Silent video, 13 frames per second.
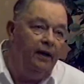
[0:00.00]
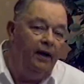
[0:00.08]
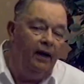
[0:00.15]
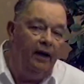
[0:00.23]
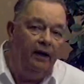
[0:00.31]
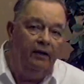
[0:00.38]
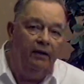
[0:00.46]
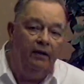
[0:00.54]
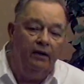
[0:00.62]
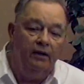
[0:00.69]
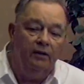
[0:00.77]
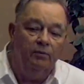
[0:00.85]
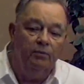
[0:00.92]
and
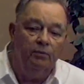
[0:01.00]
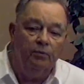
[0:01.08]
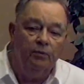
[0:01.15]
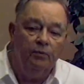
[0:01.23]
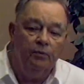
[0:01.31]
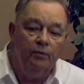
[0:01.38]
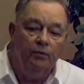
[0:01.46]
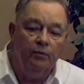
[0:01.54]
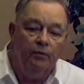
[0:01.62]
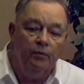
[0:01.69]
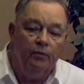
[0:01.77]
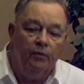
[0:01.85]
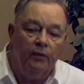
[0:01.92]

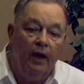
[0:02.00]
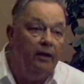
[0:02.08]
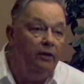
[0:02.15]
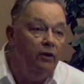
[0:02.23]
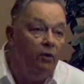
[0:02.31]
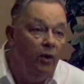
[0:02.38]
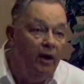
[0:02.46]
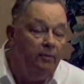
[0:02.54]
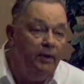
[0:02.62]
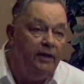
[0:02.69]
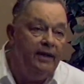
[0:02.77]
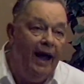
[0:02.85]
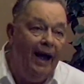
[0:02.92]
I didn't know what
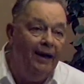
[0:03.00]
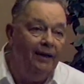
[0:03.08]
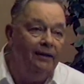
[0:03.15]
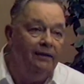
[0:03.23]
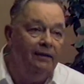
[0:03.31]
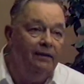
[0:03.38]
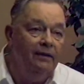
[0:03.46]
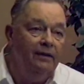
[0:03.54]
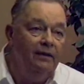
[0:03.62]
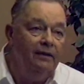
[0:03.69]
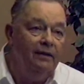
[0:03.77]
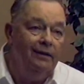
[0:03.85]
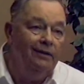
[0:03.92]
battalion.
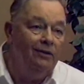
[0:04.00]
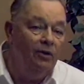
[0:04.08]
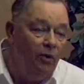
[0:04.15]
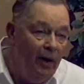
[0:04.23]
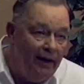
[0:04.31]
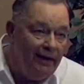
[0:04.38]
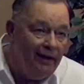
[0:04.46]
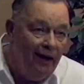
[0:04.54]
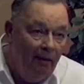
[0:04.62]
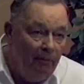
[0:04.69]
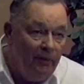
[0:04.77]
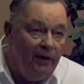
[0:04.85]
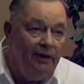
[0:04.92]
I didn't know what
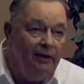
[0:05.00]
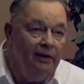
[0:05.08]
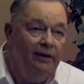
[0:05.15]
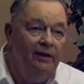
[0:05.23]
company.